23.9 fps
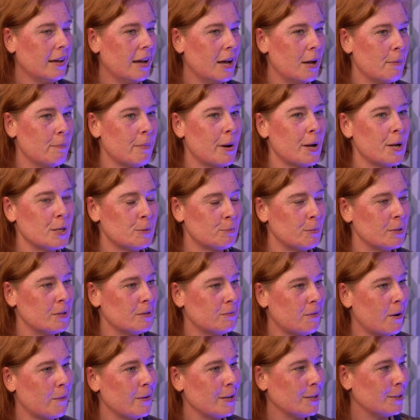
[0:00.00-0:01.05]
My
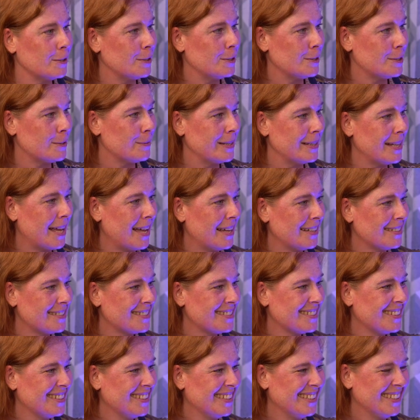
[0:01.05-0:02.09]
husband's very good at doing that.
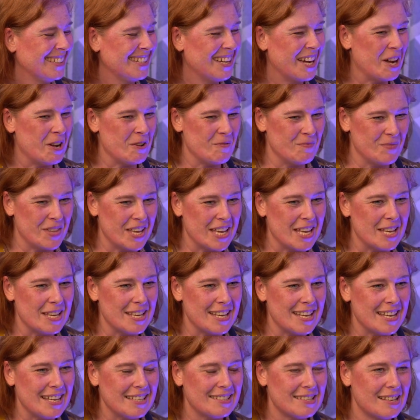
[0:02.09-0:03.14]

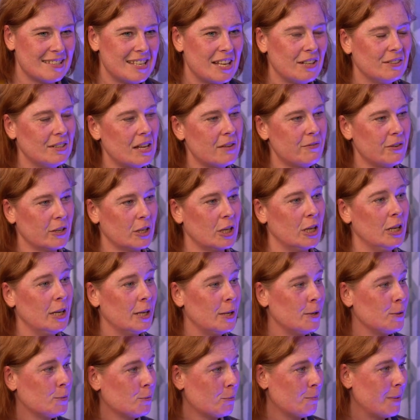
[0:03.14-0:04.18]
He says he'll never
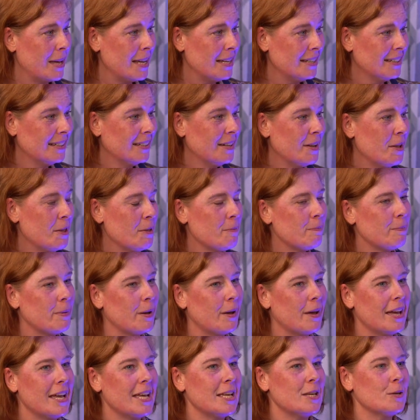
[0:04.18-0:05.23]
collude with me,
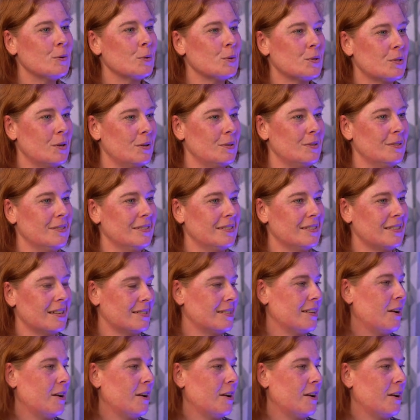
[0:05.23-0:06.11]
but he also doesn't